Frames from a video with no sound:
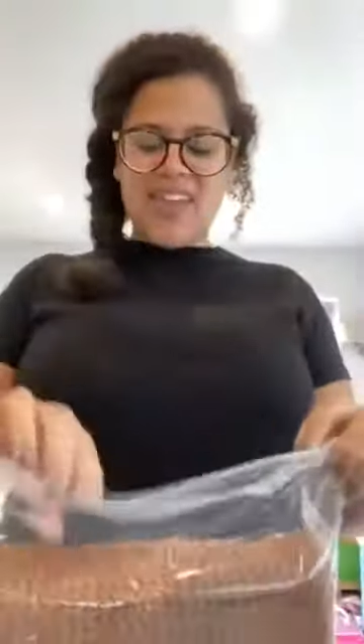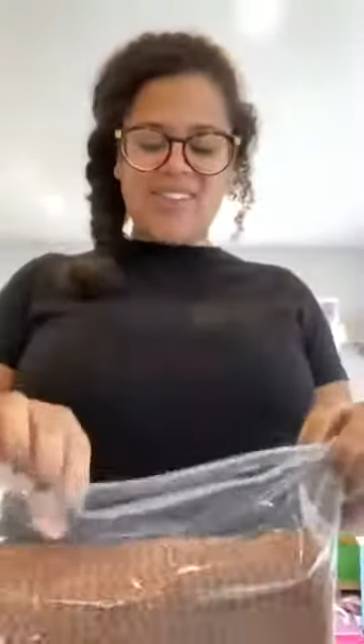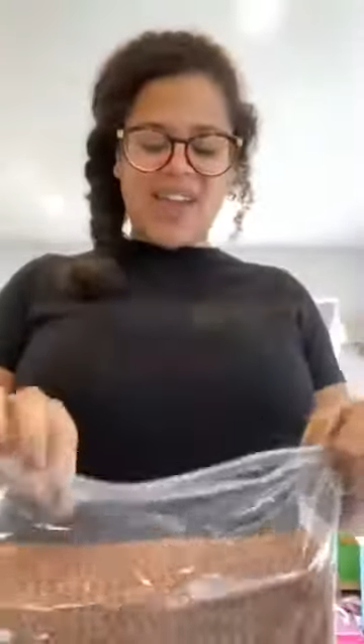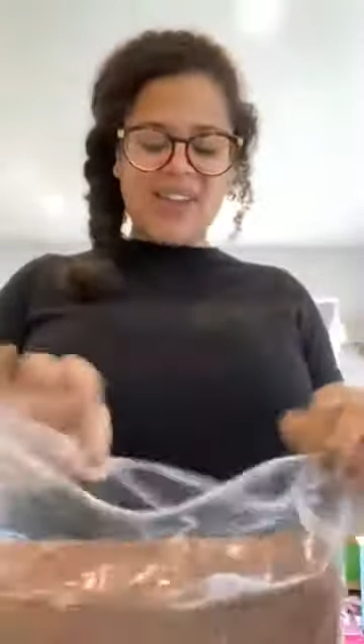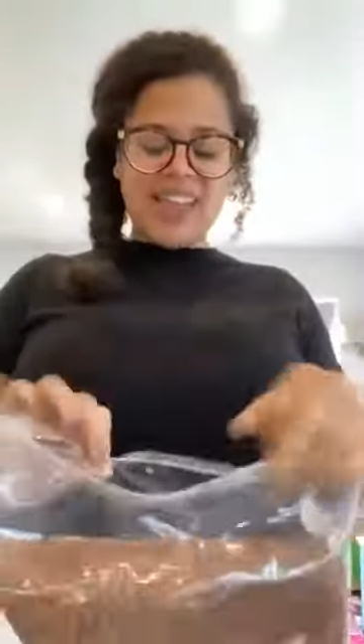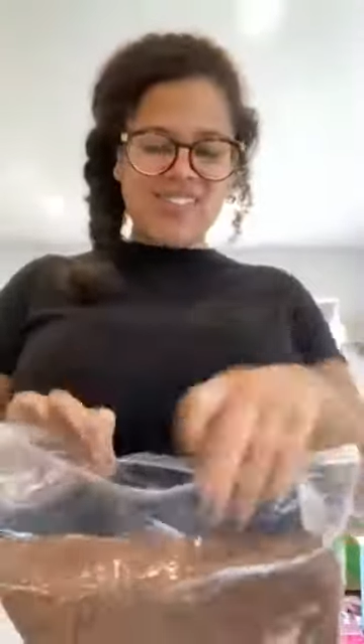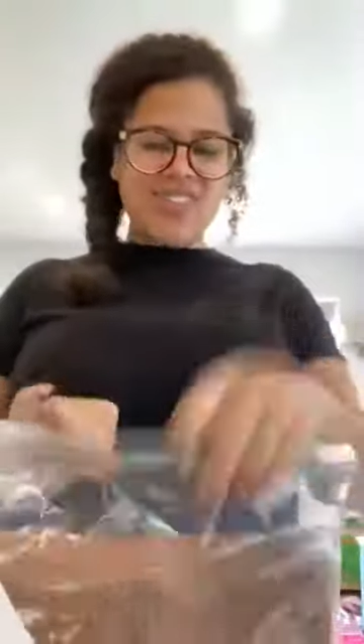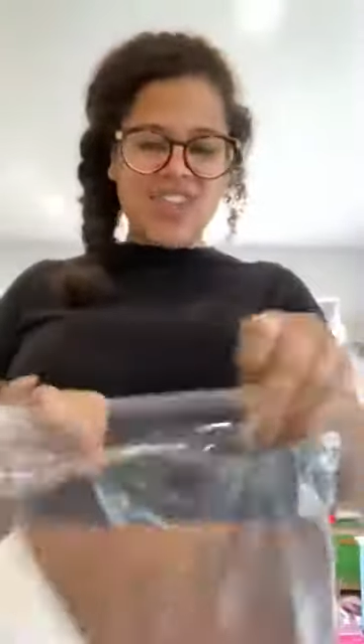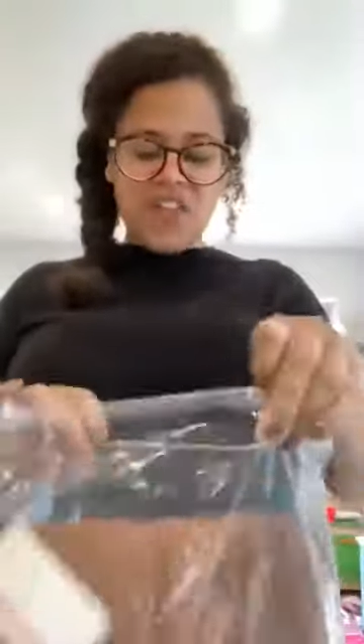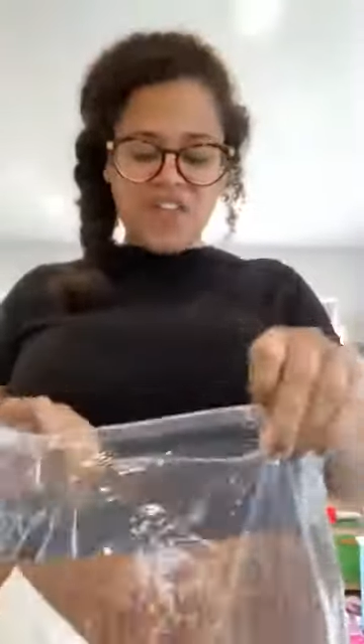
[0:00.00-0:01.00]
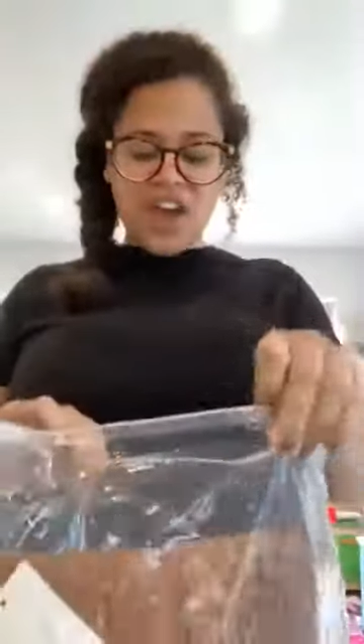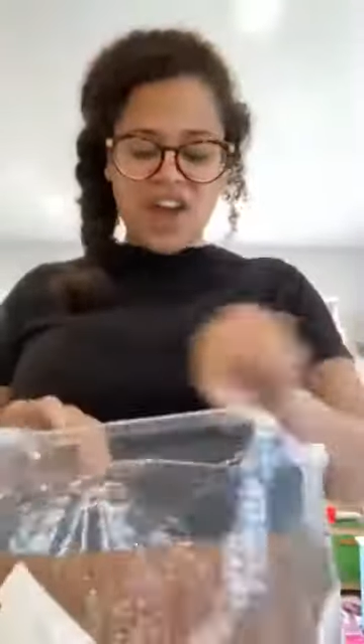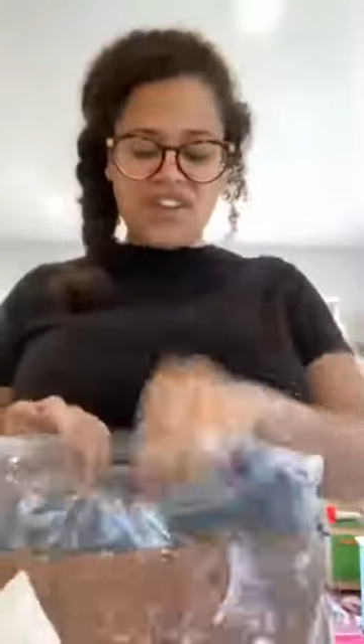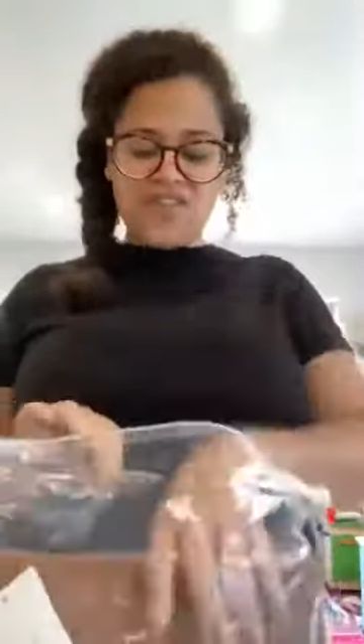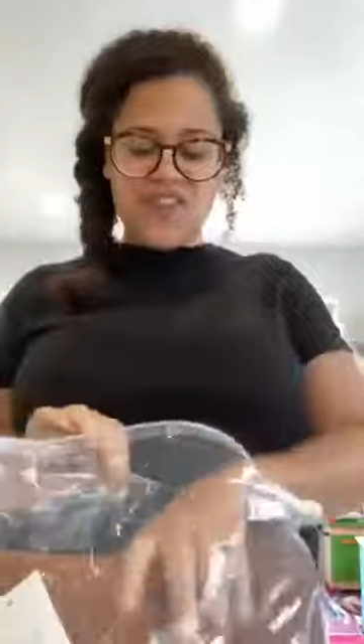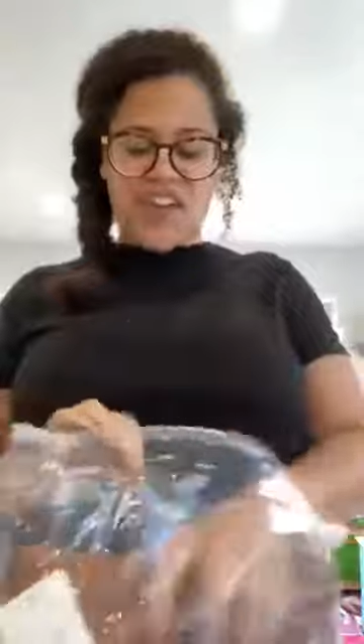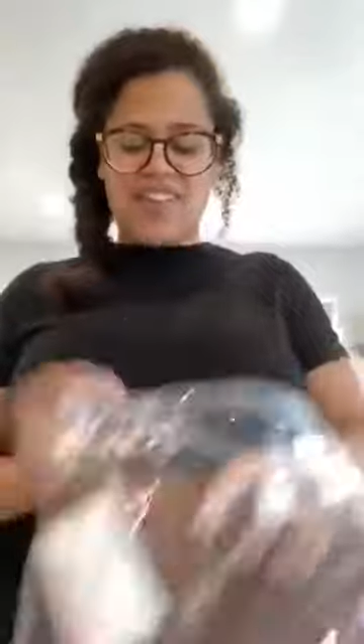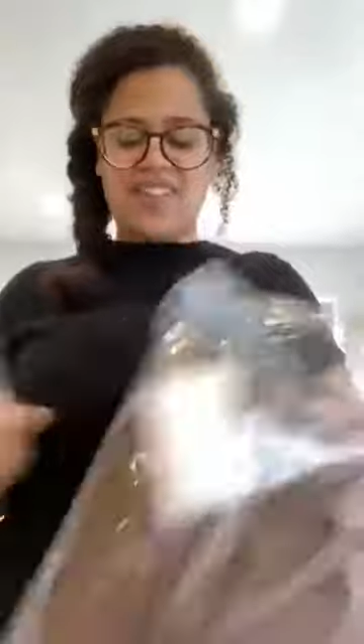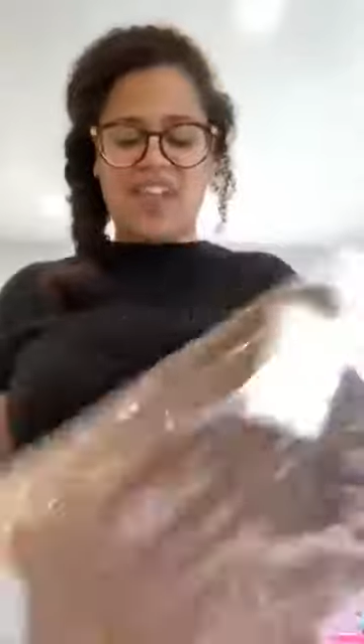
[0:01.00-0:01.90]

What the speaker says: So let's just go for the cardigan first.